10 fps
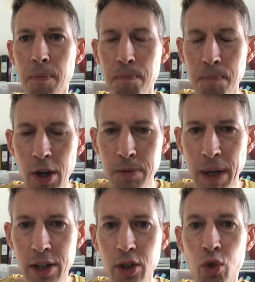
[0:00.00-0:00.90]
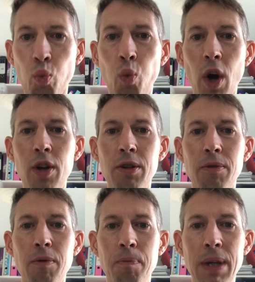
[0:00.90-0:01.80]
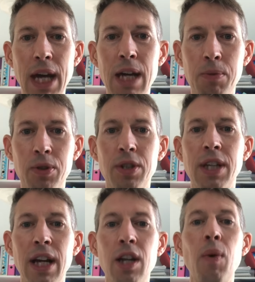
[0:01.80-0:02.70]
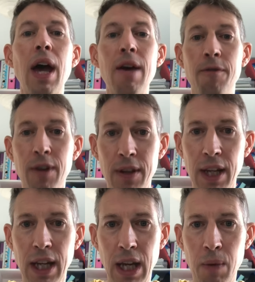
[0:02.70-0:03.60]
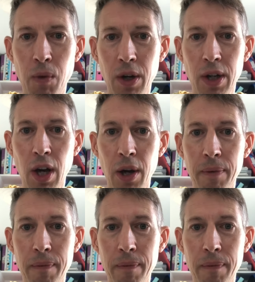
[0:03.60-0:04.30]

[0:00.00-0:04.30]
Most patients won't be able to tell you everything in one go.